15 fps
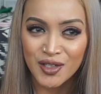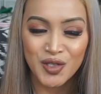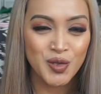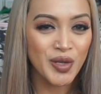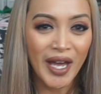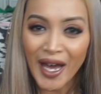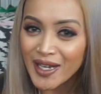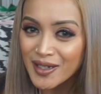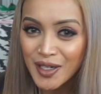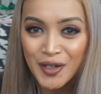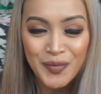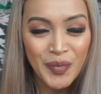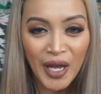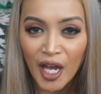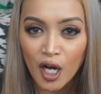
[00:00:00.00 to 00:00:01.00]
you can't
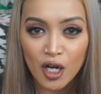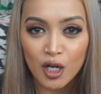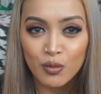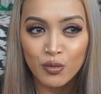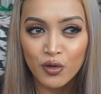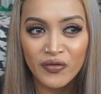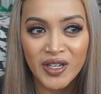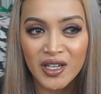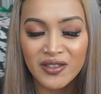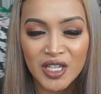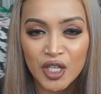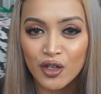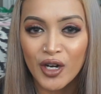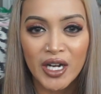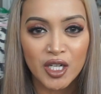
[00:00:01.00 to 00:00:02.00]
compare a movie
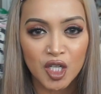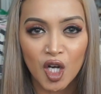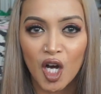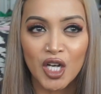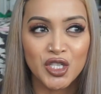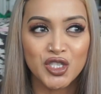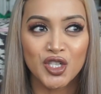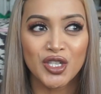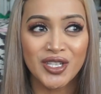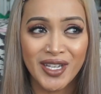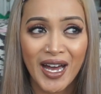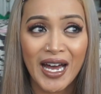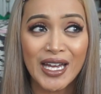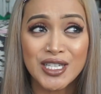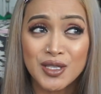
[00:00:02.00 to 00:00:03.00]
theater and a concert.
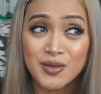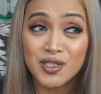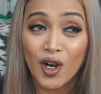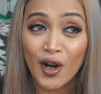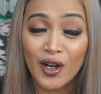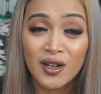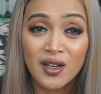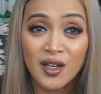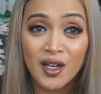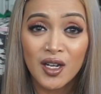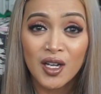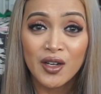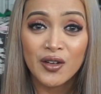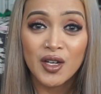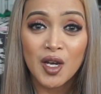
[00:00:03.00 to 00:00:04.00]
Yeah, it's dark,
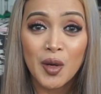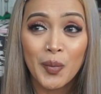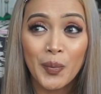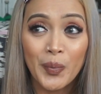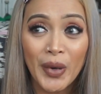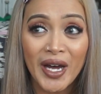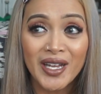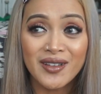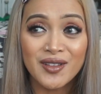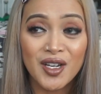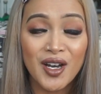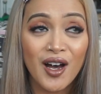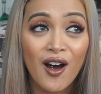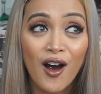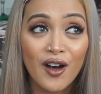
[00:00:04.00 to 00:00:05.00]
but
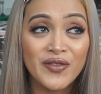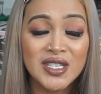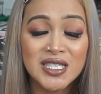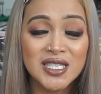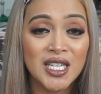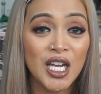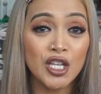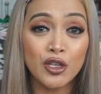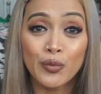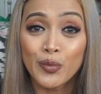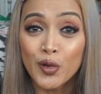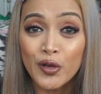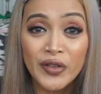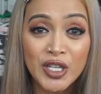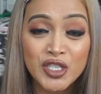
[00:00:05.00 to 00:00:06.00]
obviously in the
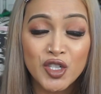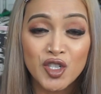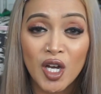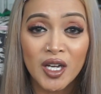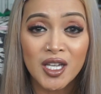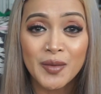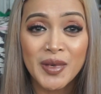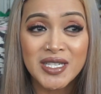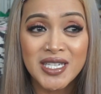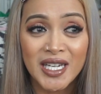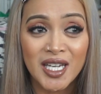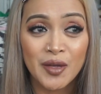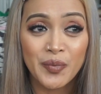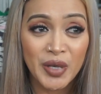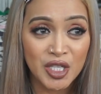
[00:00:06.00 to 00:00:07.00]
movies you're not going to be
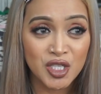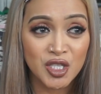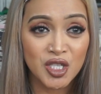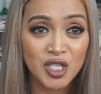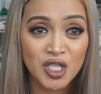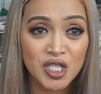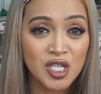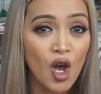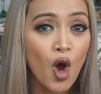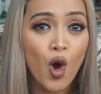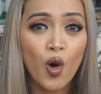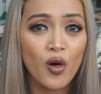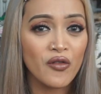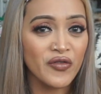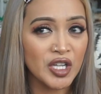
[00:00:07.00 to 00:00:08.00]
taking pictures
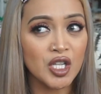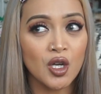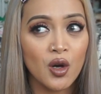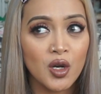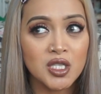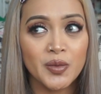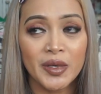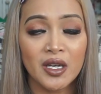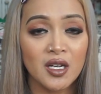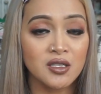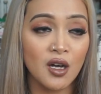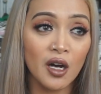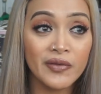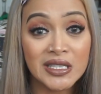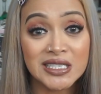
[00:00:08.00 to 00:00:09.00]
or videos, because
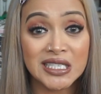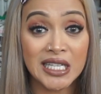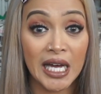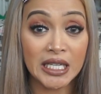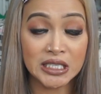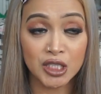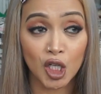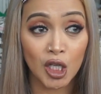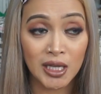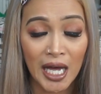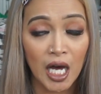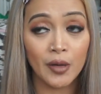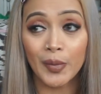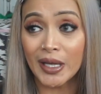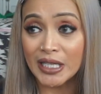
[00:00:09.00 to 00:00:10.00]
obviously that is not
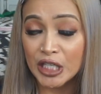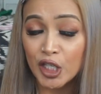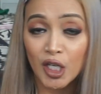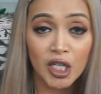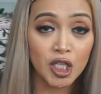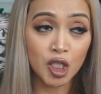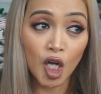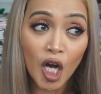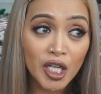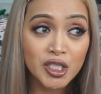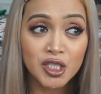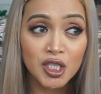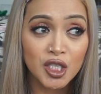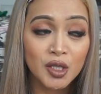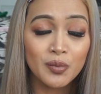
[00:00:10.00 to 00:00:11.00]
allowed. But here at a
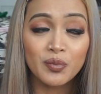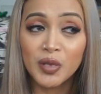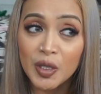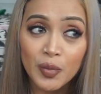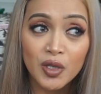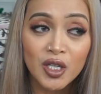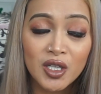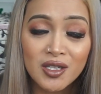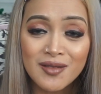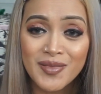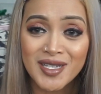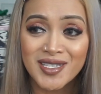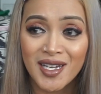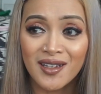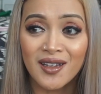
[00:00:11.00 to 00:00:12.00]
concert, people are going to
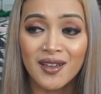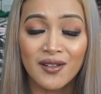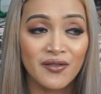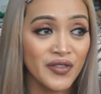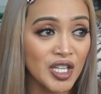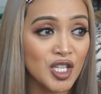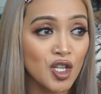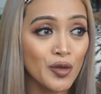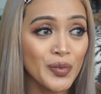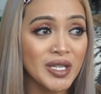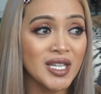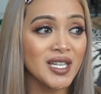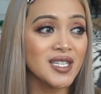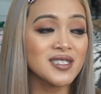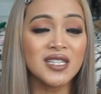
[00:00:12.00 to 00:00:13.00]
be taking a video
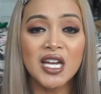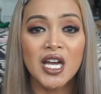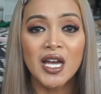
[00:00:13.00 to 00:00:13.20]
because